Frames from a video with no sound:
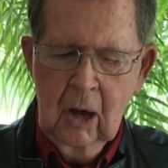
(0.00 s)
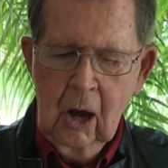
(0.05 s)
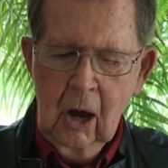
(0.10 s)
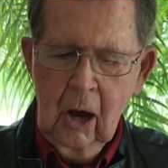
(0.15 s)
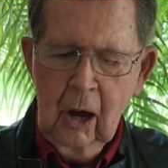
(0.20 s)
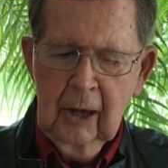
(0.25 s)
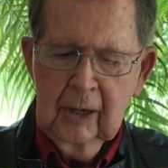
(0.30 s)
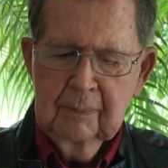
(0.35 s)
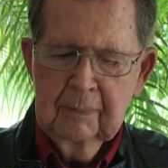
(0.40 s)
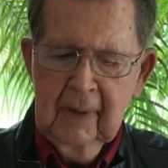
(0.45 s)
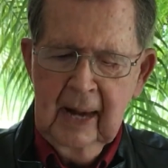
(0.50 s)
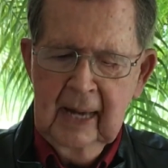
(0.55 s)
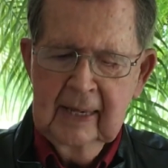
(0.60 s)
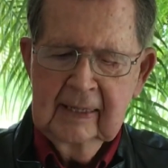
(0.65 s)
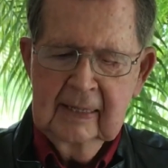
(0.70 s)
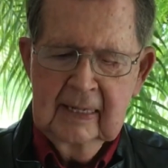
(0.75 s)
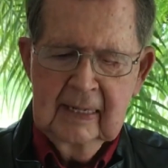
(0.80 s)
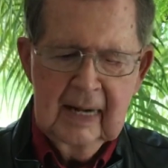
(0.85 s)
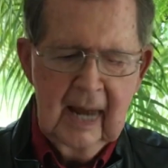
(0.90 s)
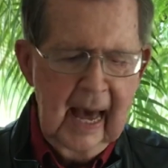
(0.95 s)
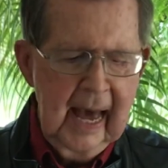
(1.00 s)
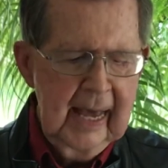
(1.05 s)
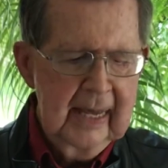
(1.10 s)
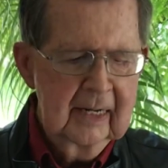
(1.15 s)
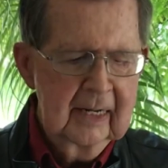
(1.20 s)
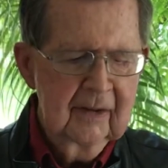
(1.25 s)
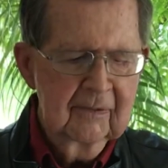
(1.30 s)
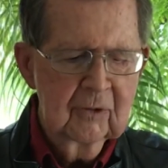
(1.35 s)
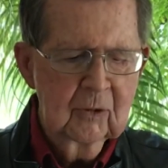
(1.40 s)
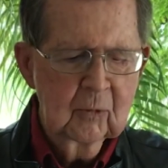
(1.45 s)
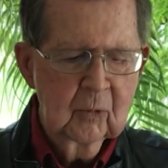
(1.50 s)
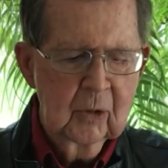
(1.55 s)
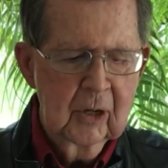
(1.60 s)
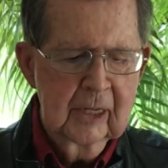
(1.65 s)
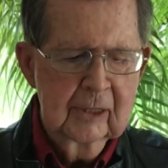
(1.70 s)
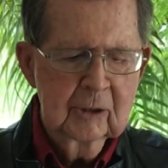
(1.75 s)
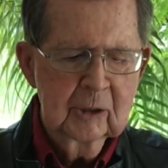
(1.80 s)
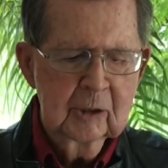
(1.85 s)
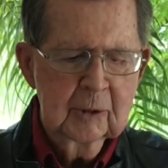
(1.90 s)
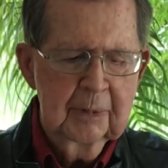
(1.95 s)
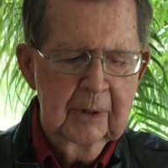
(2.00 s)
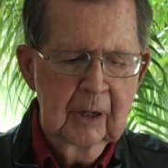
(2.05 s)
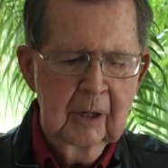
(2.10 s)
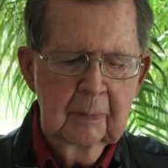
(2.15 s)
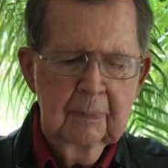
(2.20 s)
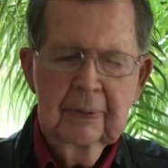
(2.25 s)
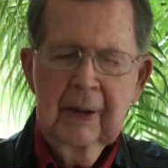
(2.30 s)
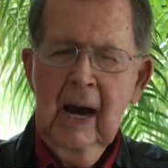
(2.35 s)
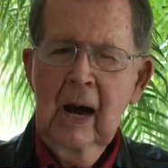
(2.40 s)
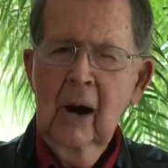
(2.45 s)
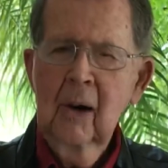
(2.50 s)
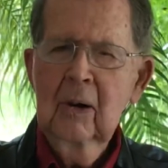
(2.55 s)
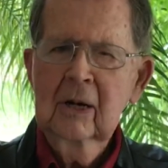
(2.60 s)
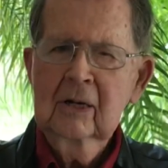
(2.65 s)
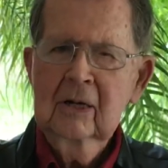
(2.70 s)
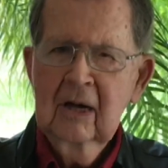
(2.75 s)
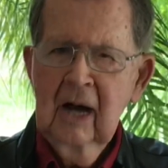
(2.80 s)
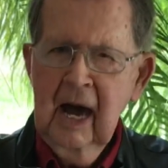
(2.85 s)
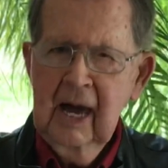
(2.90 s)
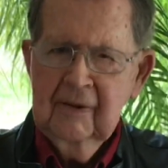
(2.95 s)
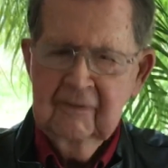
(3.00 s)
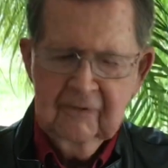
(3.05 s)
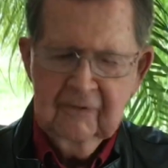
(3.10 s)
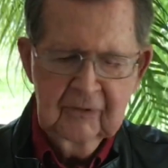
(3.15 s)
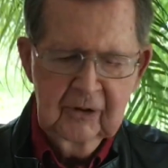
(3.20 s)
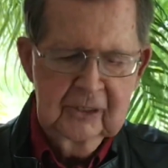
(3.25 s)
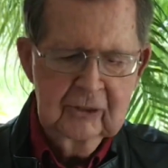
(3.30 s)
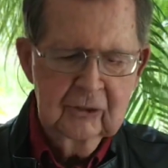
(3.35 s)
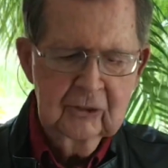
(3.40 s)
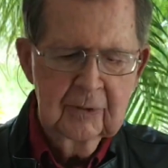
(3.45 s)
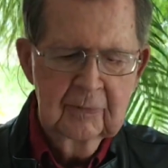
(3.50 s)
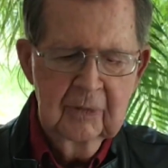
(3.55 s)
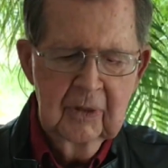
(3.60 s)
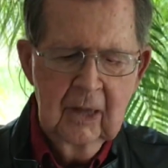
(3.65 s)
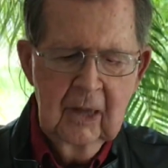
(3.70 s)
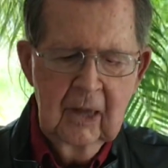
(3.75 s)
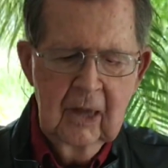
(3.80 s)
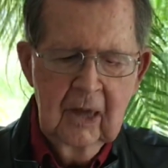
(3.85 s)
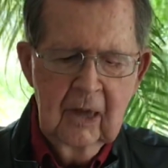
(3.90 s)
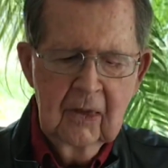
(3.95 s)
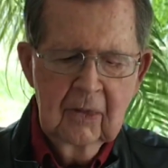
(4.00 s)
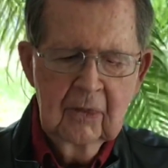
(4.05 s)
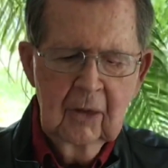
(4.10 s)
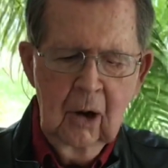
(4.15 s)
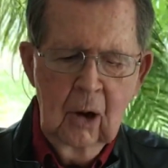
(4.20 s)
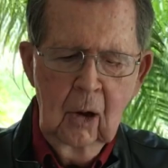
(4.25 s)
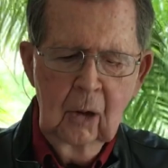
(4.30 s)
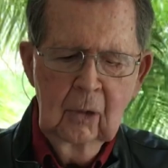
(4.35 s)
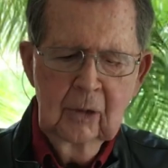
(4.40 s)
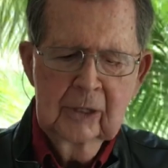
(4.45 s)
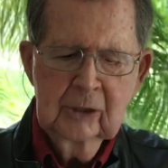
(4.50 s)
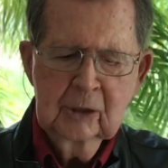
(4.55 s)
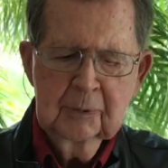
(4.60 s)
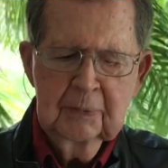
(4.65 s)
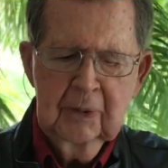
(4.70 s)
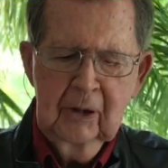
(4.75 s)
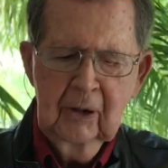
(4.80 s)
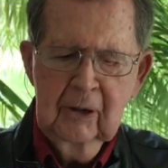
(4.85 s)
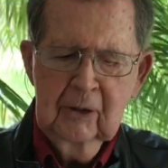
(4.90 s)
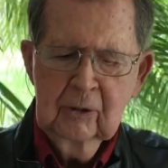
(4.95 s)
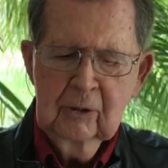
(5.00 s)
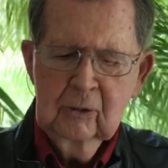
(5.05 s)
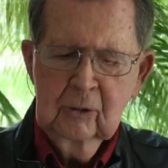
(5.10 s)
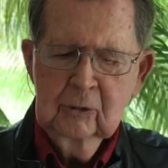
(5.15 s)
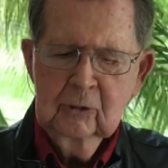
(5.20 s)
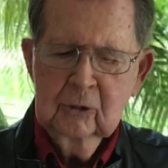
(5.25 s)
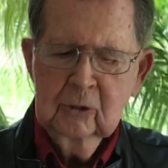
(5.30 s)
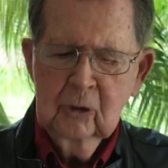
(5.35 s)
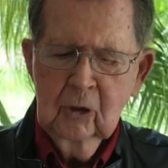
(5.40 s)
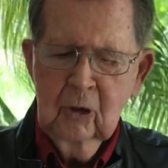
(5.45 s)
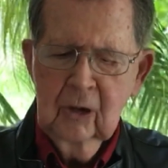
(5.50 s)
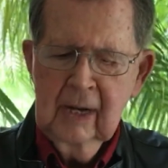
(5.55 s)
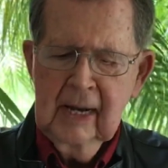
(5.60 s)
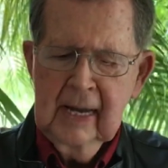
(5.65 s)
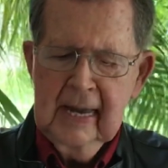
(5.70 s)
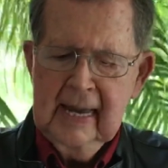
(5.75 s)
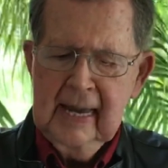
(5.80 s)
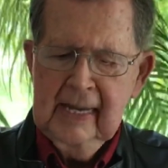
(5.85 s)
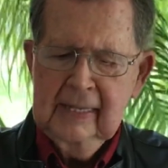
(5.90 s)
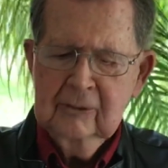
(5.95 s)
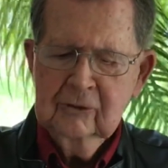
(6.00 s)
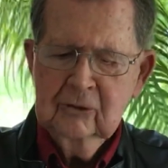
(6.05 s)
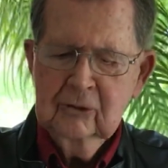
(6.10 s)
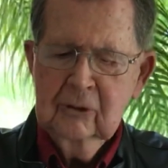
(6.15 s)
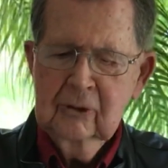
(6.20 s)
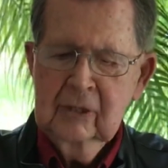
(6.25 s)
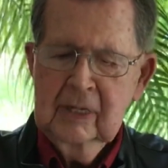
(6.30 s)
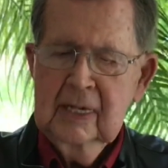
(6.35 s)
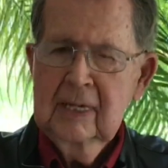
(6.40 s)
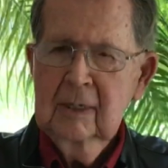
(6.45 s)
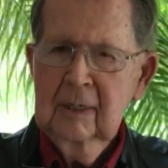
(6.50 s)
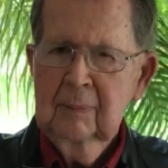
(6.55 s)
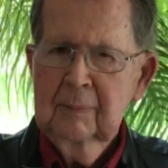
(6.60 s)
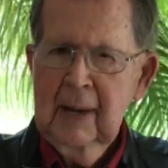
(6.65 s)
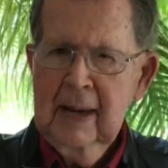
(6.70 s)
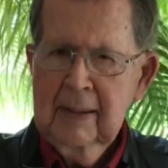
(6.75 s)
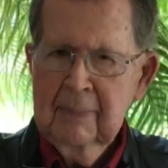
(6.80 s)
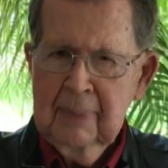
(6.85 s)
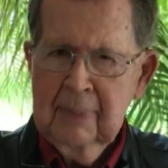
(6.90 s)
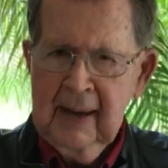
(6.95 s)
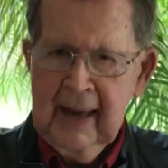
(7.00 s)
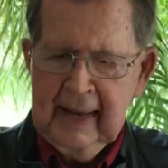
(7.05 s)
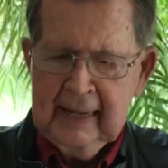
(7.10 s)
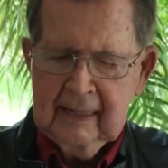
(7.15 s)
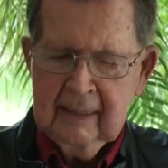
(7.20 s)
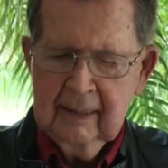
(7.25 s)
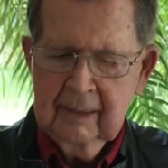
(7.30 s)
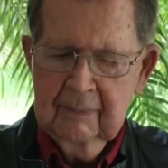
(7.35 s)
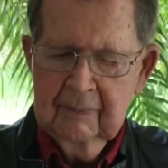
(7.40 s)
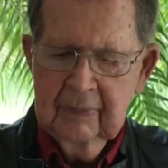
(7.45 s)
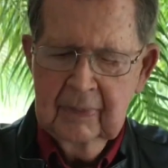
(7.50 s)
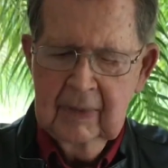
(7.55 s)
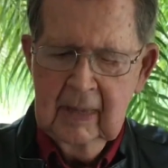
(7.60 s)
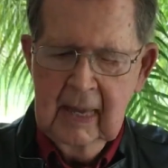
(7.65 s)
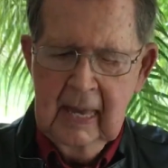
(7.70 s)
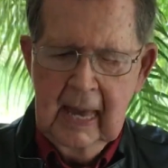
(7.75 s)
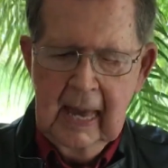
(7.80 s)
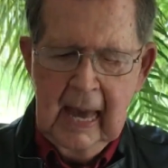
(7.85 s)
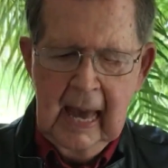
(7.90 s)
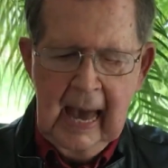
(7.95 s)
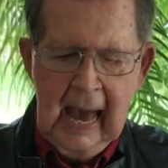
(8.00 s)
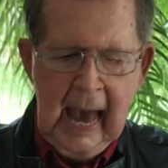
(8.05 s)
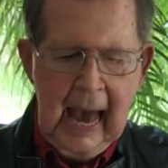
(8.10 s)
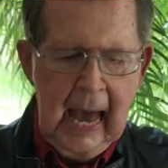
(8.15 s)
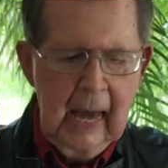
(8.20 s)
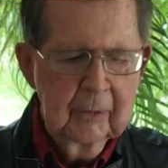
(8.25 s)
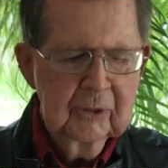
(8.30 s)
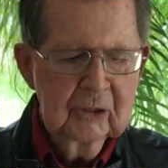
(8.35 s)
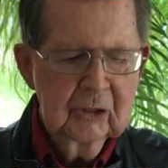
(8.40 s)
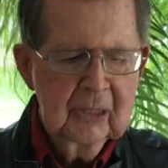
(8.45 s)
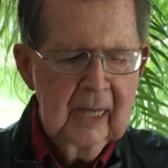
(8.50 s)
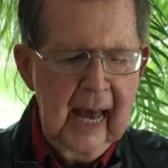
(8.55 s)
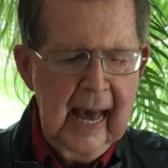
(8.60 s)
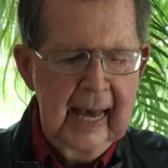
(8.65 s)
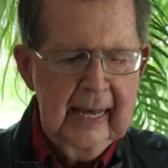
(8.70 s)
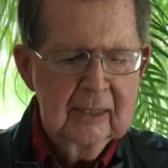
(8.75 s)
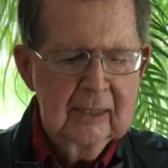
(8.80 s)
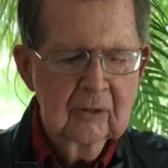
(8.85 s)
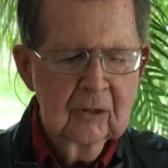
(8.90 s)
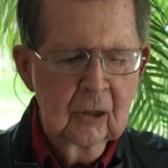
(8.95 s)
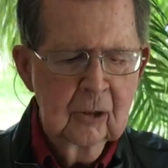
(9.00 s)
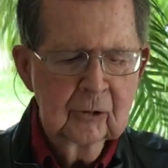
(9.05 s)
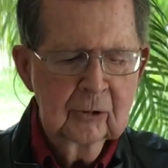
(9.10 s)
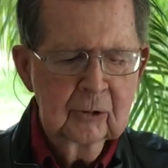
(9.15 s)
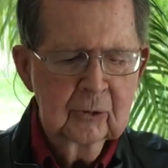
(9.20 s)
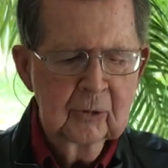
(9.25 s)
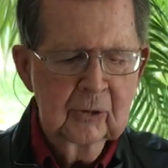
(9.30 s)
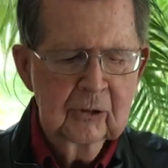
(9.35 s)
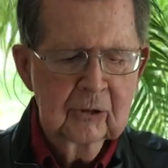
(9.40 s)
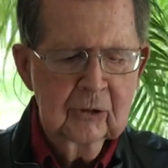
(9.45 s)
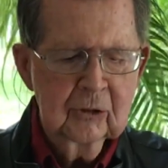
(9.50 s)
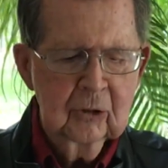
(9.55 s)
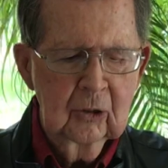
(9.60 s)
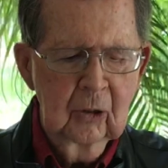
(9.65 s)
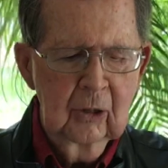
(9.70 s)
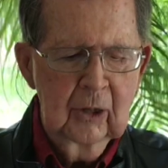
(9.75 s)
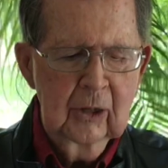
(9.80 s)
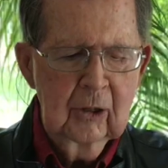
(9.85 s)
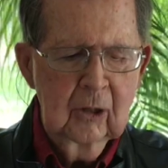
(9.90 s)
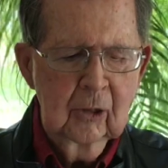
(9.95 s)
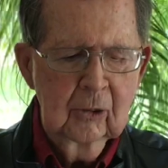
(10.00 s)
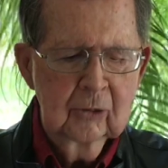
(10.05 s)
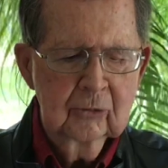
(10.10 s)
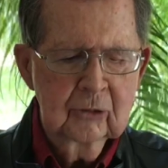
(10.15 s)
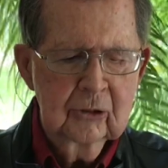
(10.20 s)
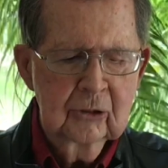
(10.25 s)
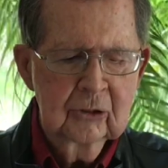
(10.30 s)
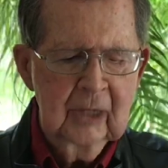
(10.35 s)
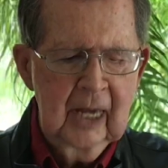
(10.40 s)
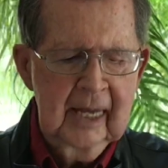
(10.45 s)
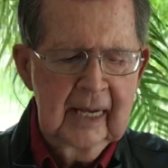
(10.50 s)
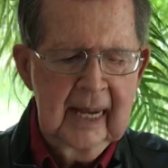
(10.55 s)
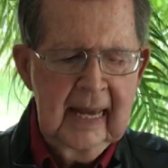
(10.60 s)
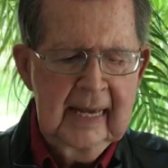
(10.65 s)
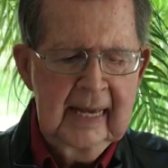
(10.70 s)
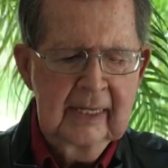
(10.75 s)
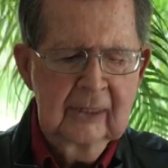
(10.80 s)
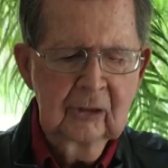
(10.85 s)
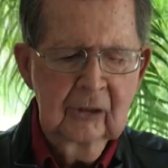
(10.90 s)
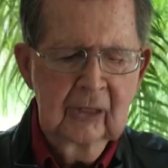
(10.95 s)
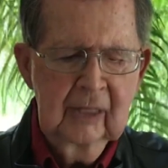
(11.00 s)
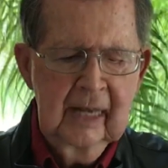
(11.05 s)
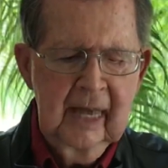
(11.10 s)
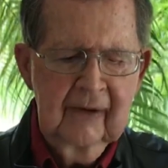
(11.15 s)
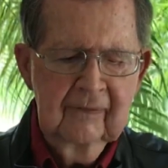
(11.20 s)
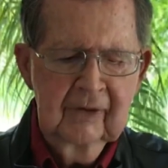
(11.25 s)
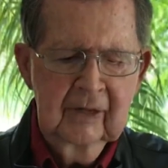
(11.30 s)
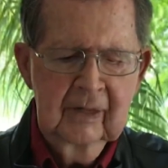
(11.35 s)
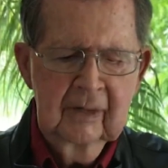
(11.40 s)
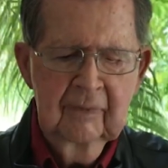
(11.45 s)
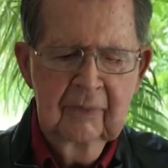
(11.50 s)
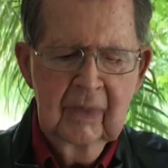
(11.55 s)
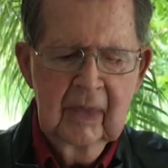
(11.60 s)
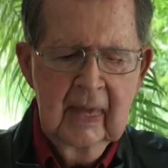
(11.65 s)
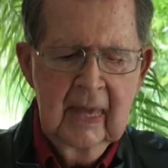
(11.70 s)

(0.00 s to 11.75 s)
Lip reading: On Monday night of the Word Spirit Power Conference, the Holy Spirit used your hands to heal my back. I was diagnosed with scoliosis at age 11